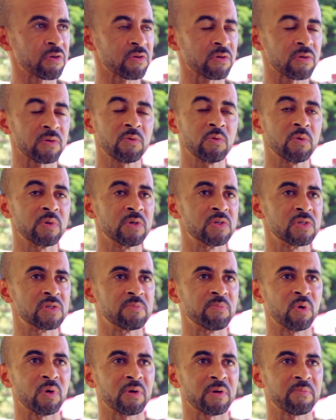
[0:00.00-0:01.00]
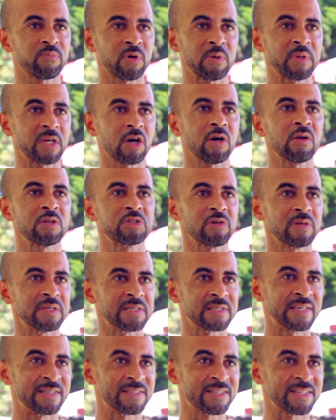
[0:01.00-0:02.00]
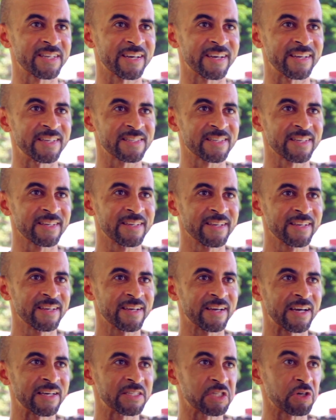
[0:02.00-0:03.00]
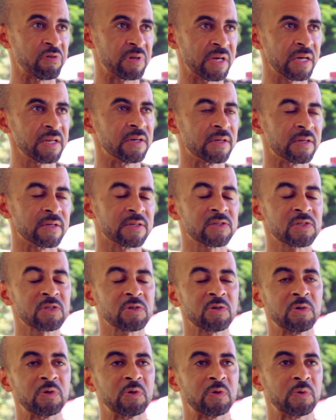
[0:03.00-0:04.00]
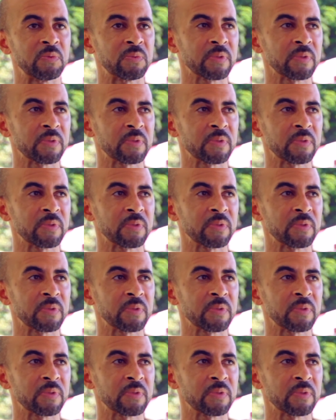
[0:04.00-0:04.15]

who is more probably culturally sensitized as a Grenadian. So